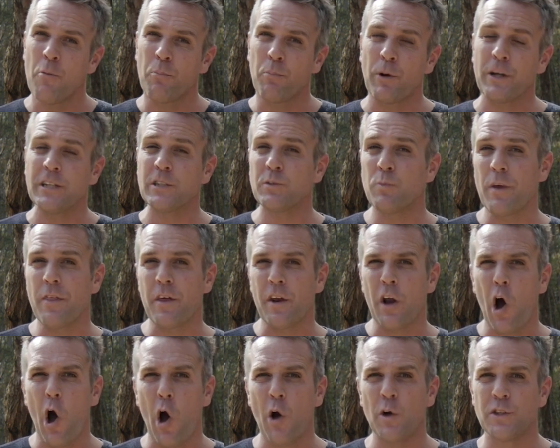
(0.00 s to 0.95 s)
brings with it a
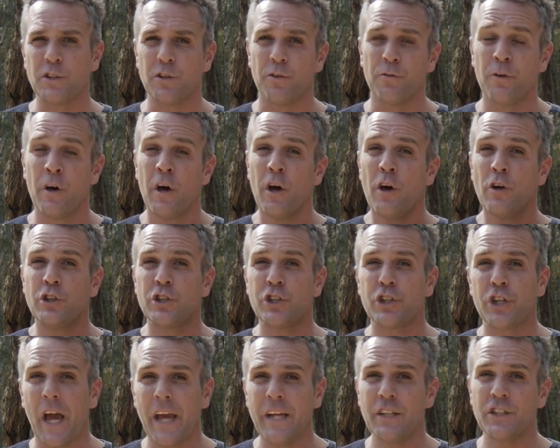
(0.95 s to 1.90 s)
host of
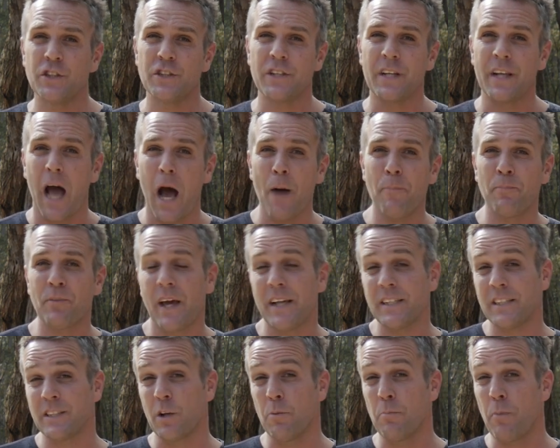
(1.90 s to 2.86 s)
changes and
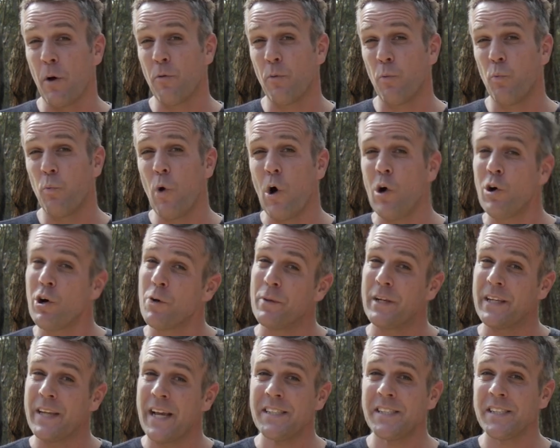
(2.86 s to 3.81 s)
updates that are both welcome
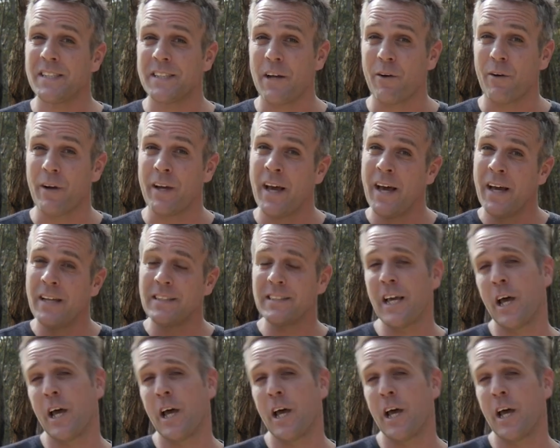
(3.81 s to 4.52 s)
and necessary to